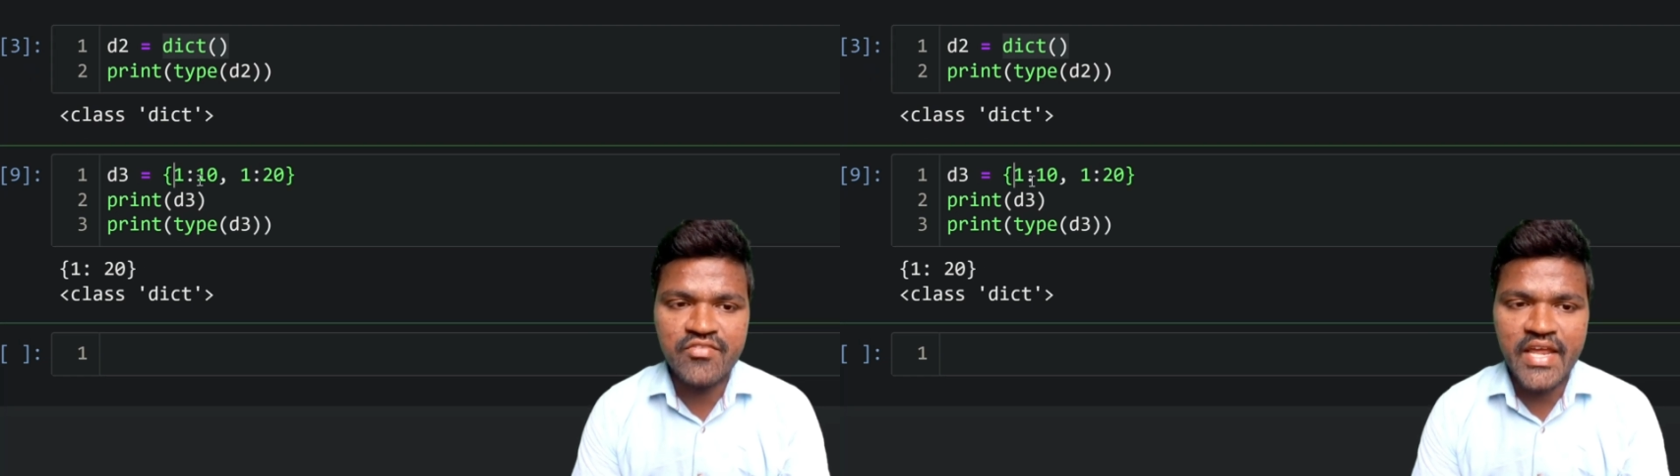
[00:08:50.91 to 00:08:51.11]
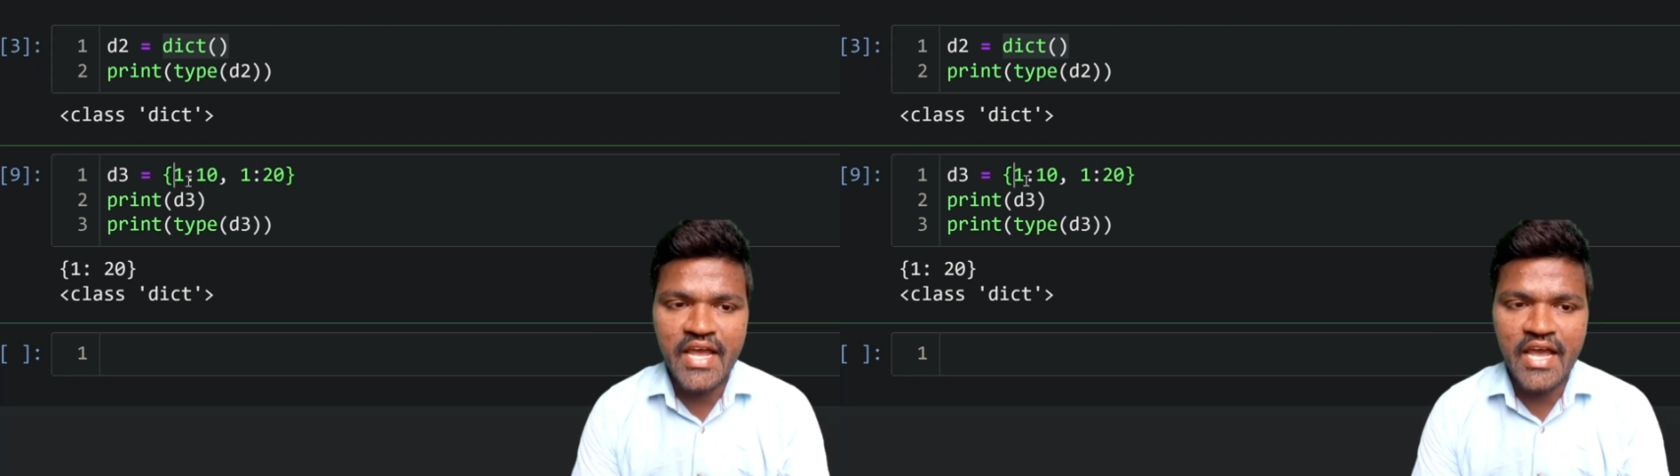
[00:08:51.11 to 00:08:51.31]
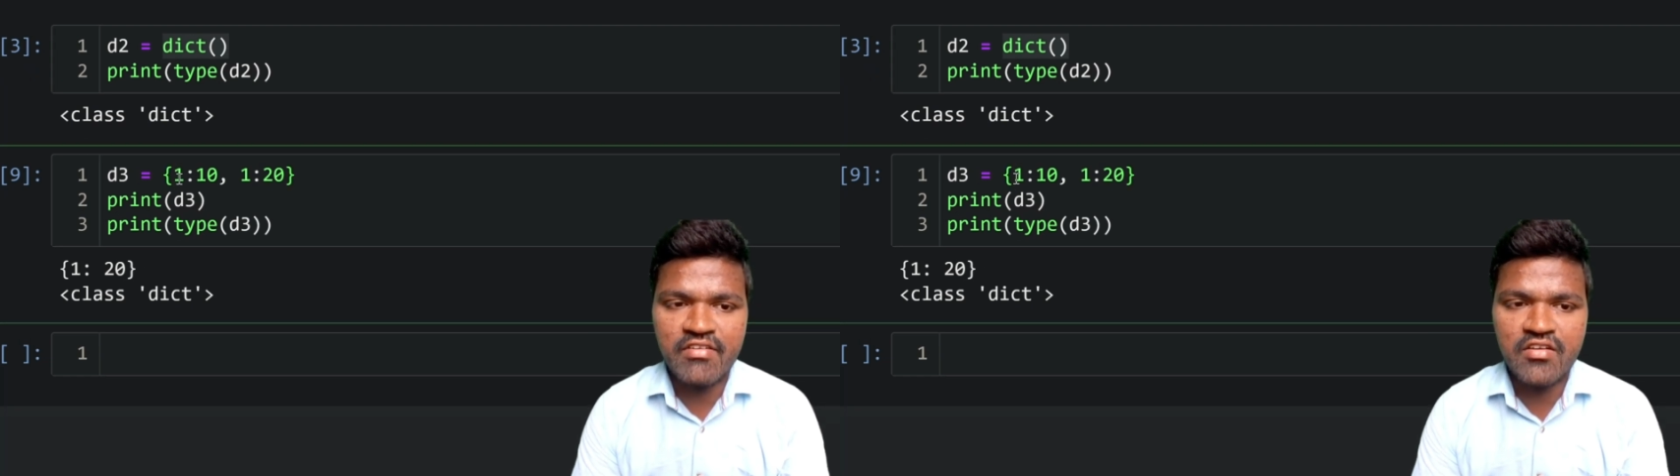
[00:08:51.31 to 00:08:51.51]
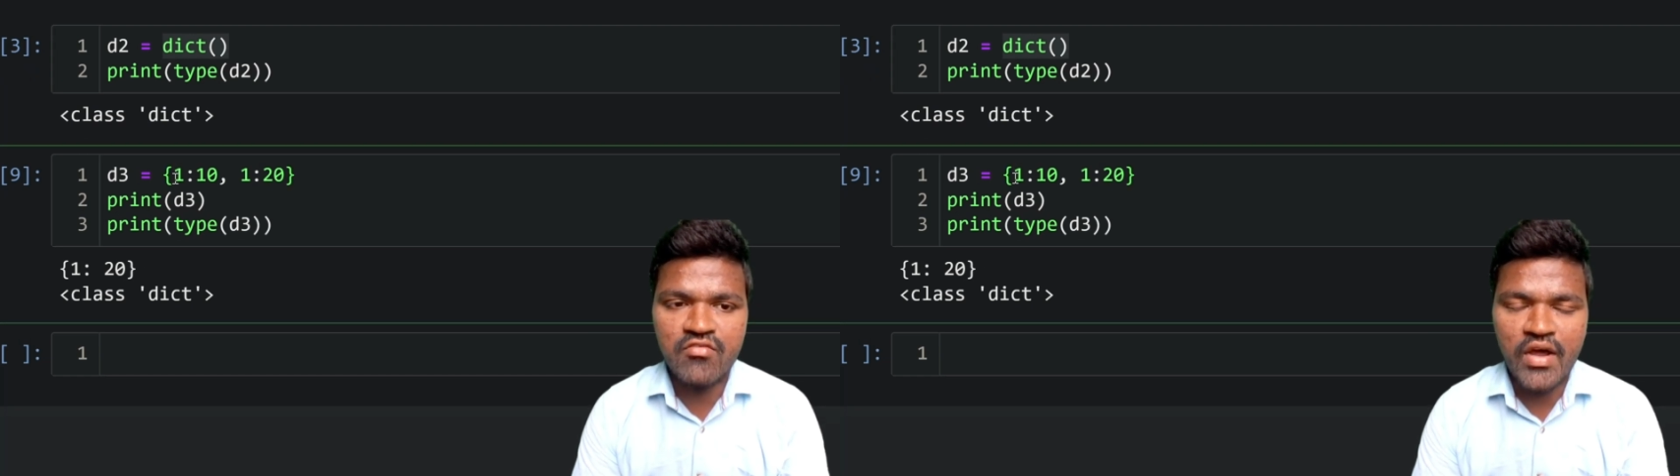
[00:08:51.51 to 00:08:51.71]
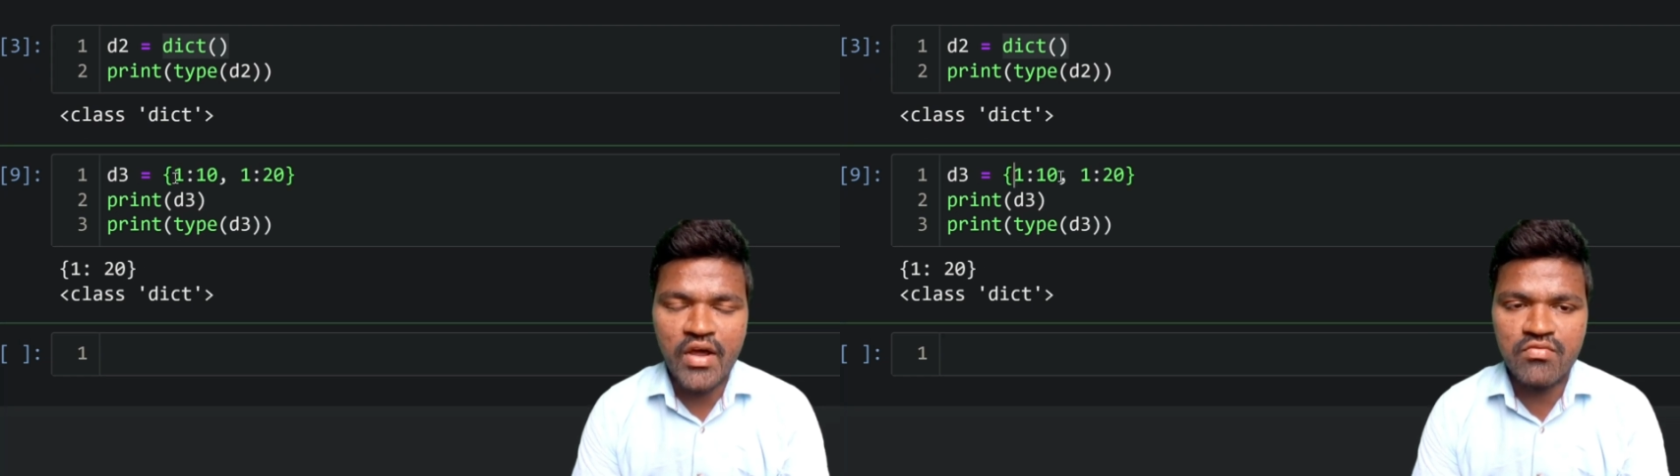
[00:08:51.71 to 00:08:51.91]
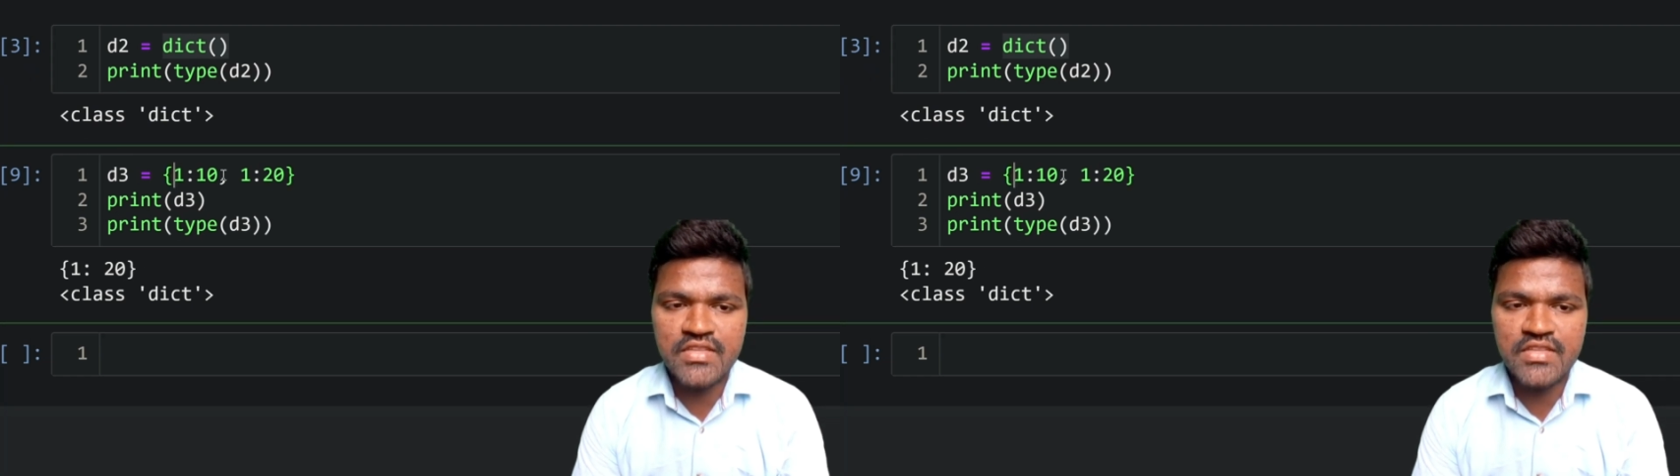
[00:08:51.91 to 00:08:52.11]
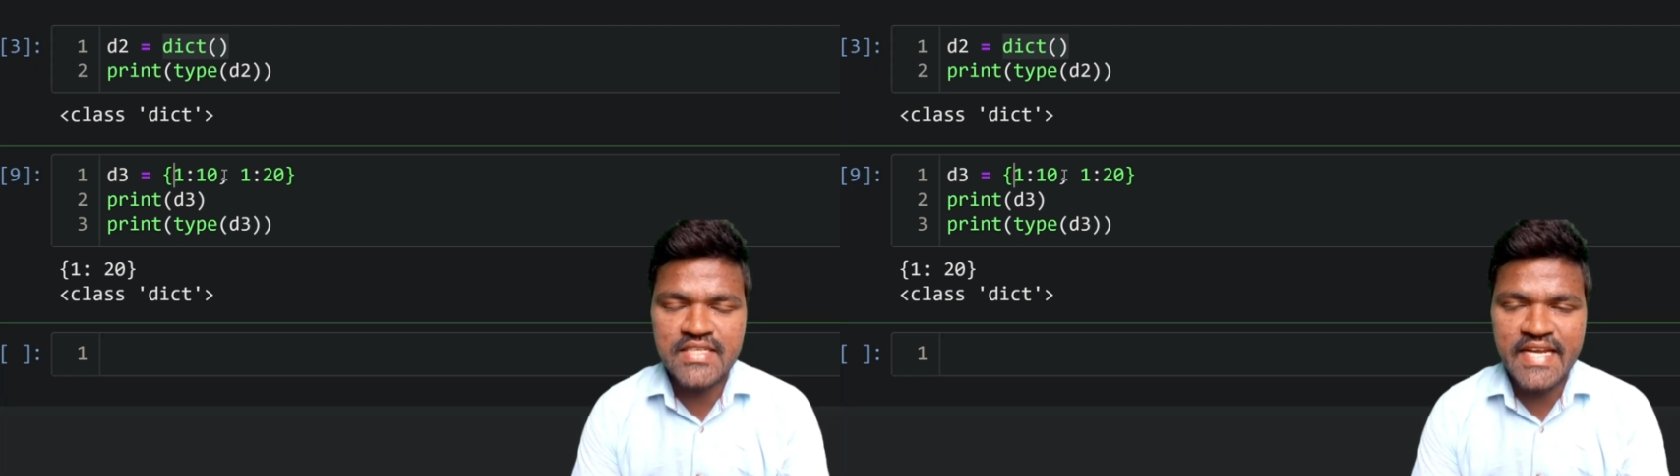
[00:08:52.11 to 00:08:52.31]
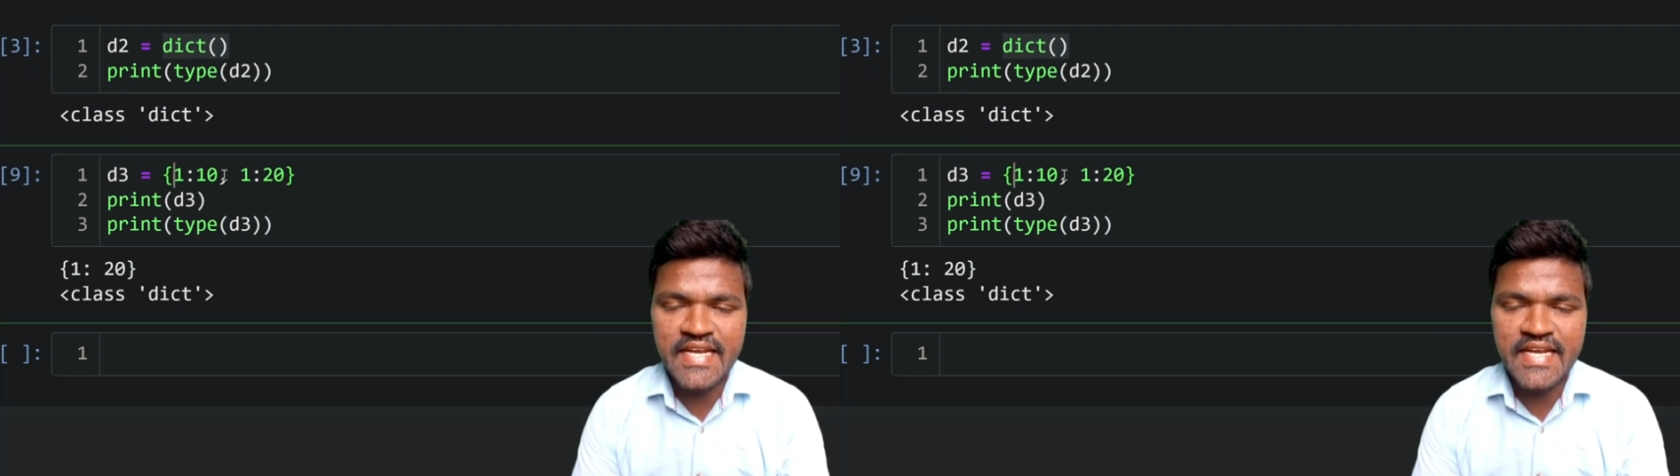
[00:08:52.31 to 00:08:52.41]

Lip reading: we are having 1 with